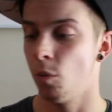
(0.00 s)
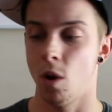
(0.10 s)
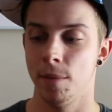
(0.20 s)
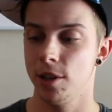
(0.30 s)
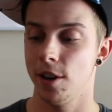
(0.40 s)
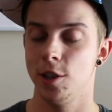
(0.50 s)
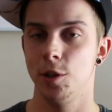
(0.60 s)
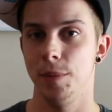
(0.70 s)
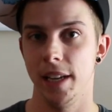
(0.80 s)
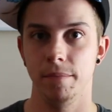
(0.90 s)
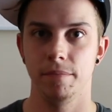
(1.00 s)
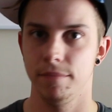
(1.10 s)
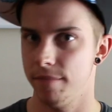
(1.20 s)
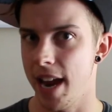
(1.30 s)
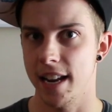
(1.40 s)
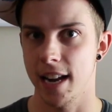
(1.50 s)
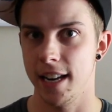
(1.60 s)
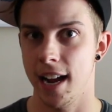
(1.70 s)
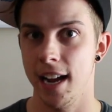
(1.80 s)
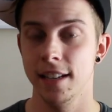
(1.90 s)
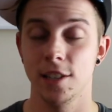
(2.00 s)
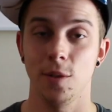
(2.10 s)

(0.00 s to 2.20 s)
Walmart charges me $8.99,